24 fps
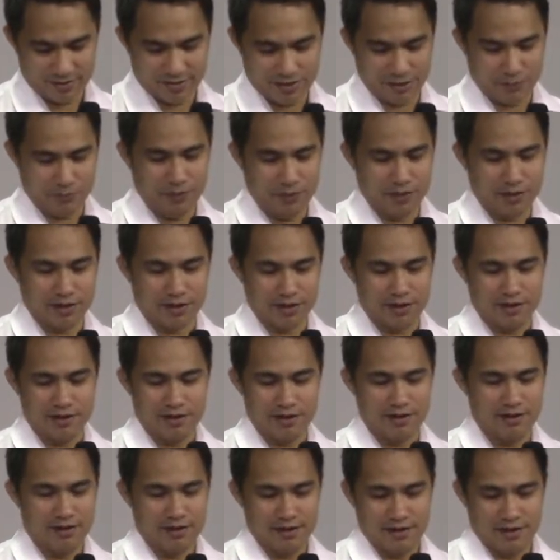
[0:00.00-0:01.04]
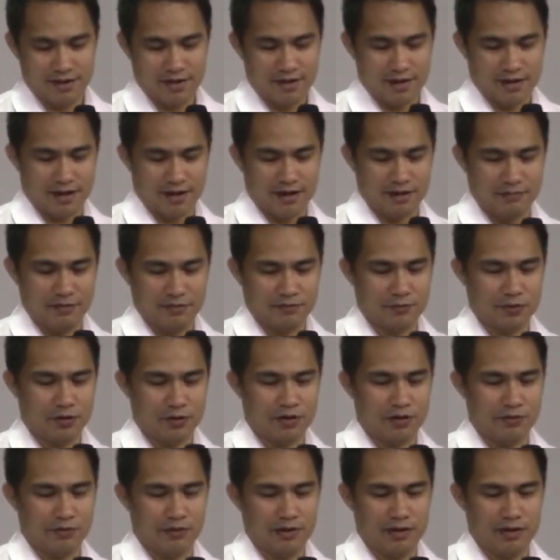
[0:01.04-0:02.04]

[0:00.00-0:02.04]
speaker. And before I